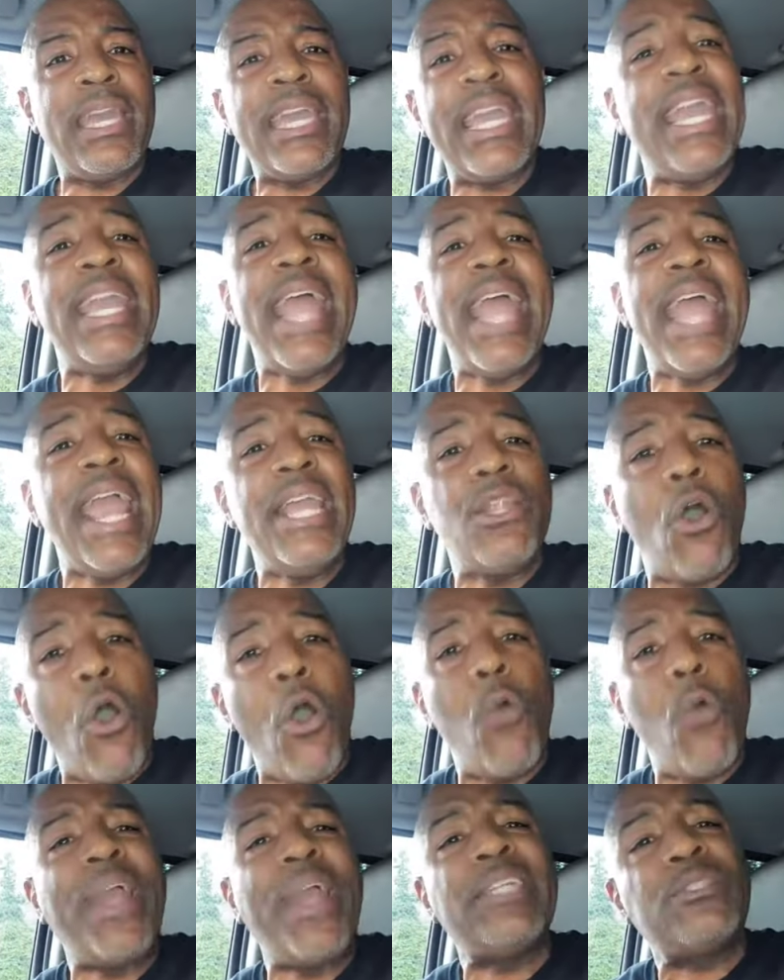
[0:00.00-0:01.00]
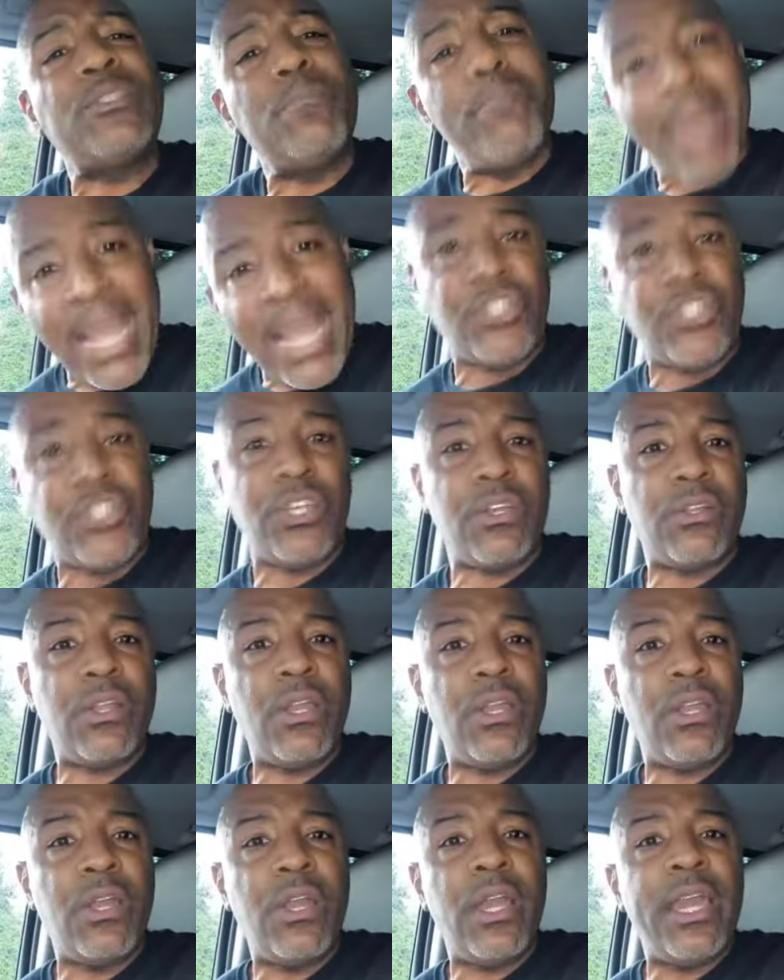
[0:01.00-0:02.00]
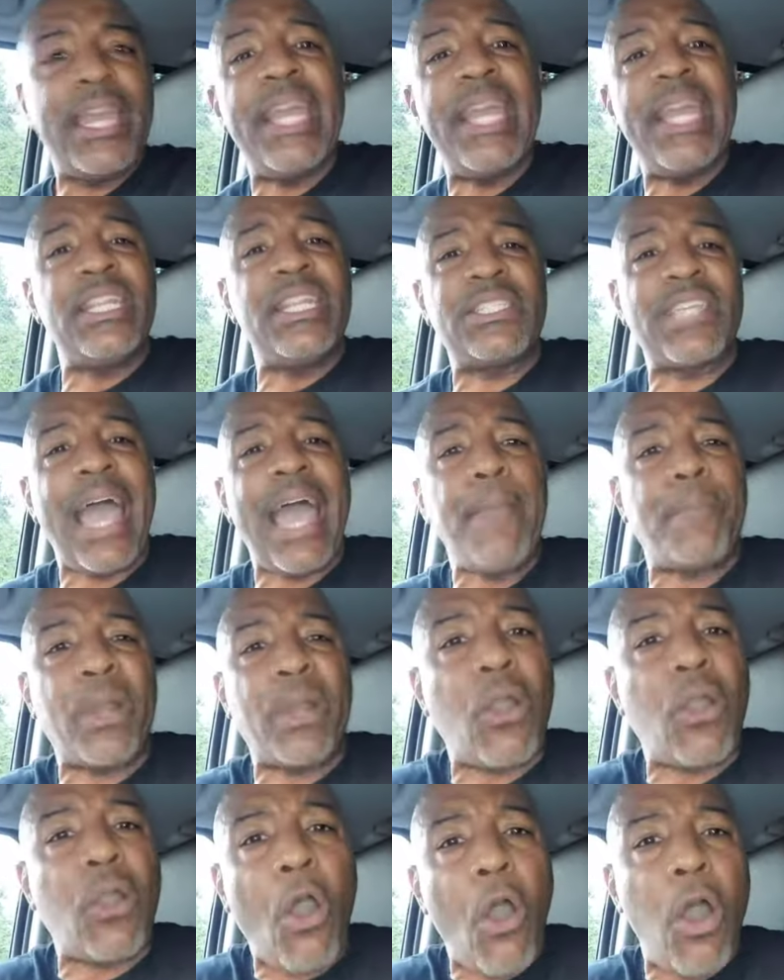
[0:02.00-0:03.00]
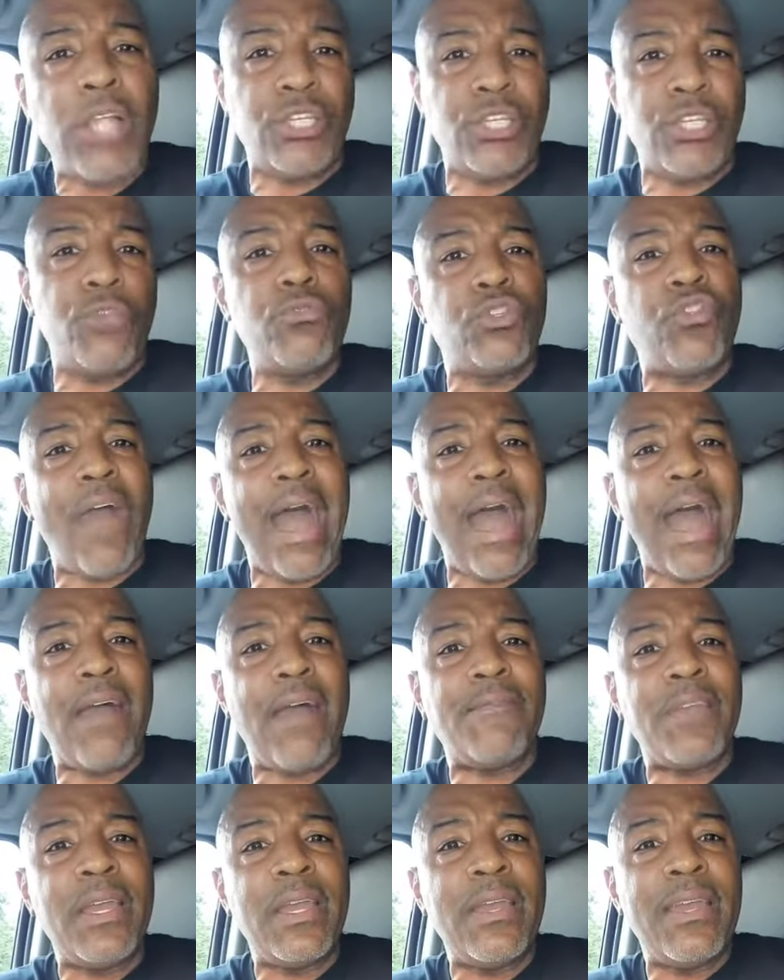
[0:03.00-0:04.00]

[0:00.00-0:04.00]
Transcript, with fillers: It ain't always measured in the type of car you drive.